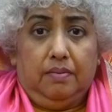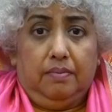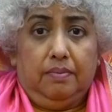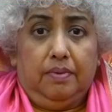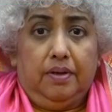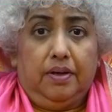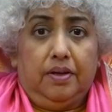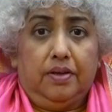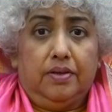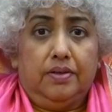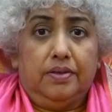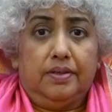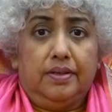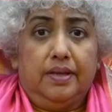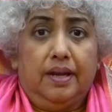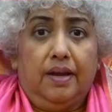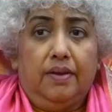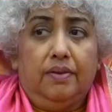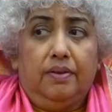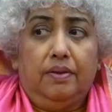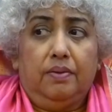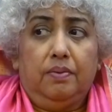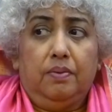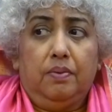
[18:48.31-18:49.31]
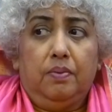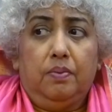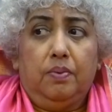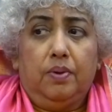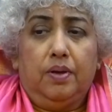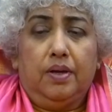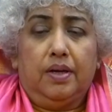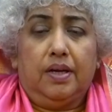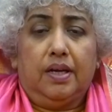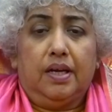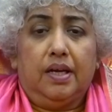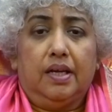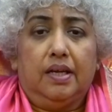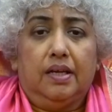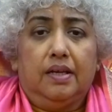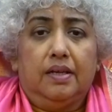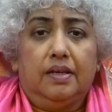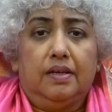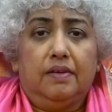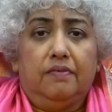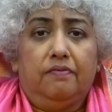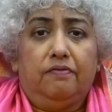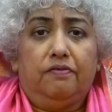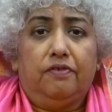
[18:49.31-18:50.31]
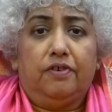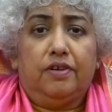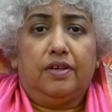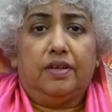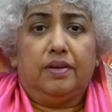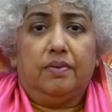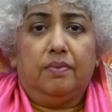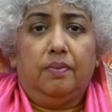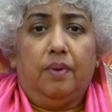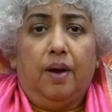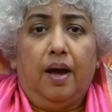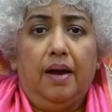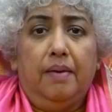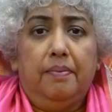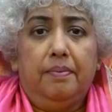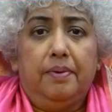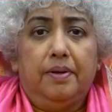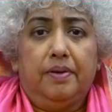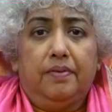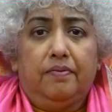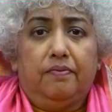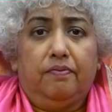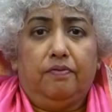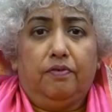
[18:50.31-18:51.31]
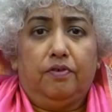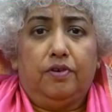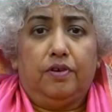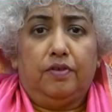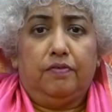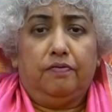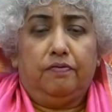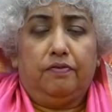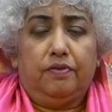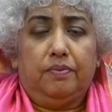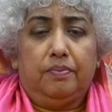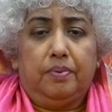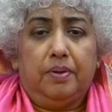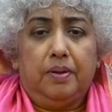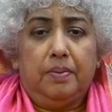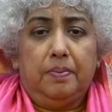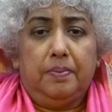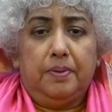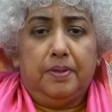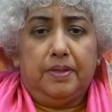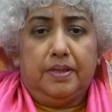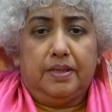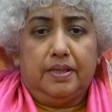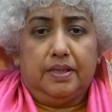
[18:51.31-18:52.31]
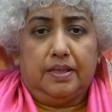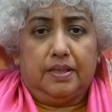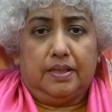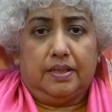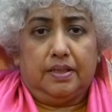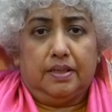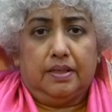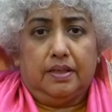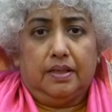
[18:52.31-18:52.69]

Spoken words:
because now they were working in a different environment for different purposes.